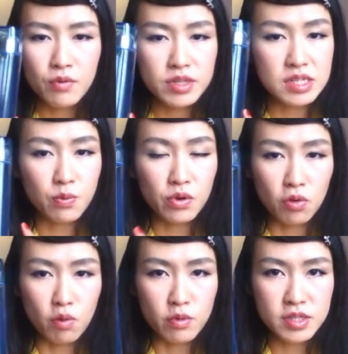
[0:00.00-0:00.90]
which is for the
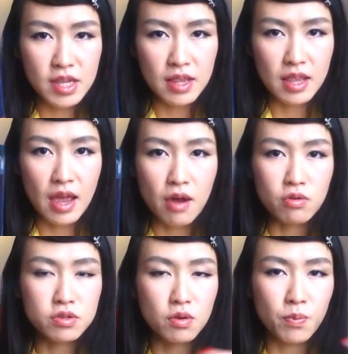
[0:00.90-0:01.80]
normal skin, and I
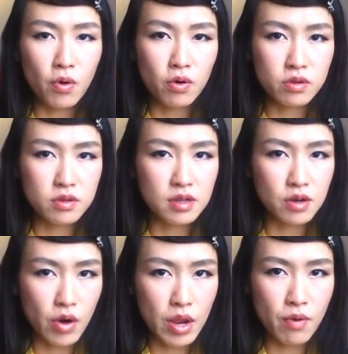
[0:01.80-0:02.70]
also bought
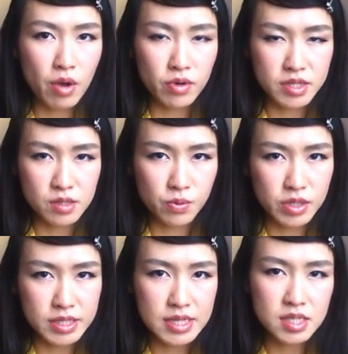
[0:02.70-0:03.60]
the green one, which is
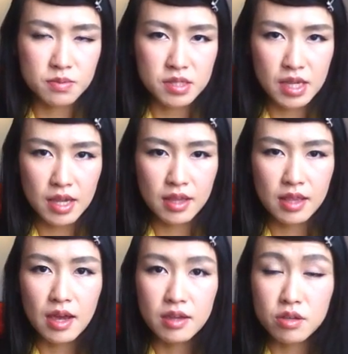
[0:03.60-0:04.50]
for the sensitive skin,
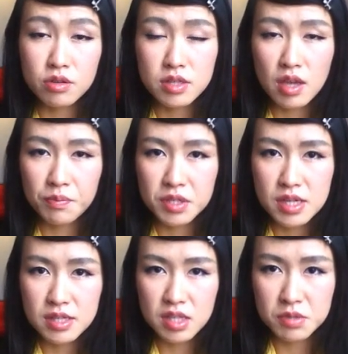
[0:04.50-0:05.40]
and I used up the
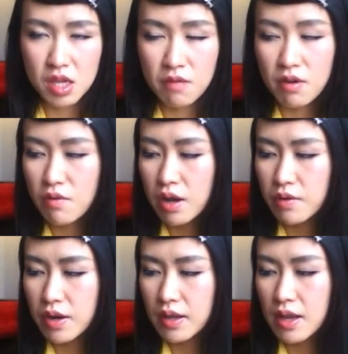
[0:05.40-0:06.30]
sensitive skin
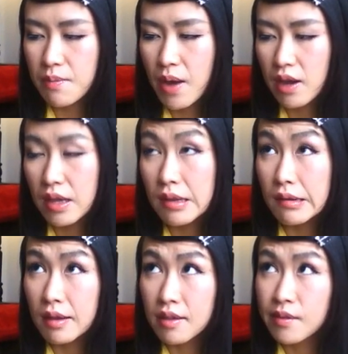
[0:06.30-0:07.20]
quite quickly back
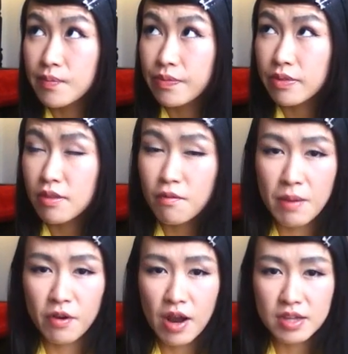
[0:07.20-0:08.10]
in
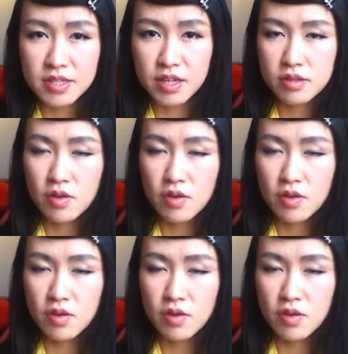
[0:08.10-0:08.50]
November last year.